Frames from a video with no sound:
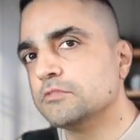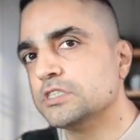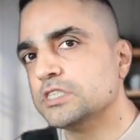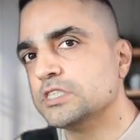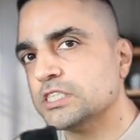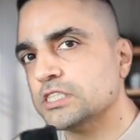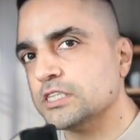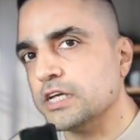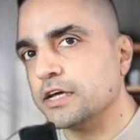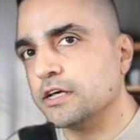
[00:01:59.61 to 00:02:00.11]

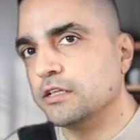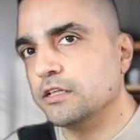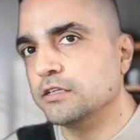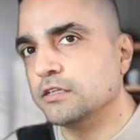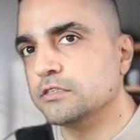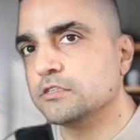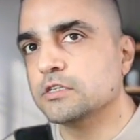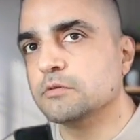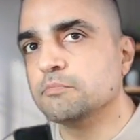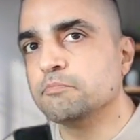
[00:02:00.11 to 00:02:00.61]
cycle.
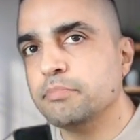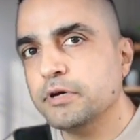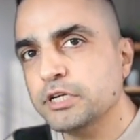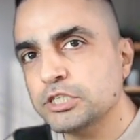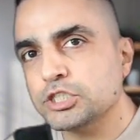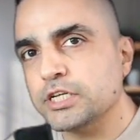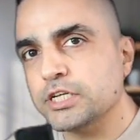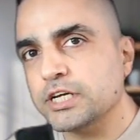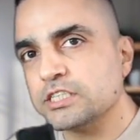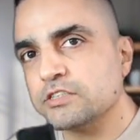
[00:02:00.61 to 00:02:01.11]
So the
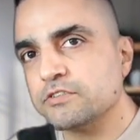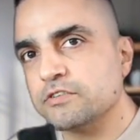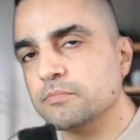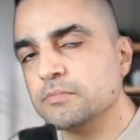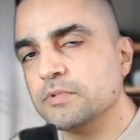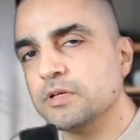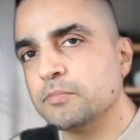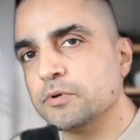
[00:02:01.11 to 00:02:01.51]
pitch text from the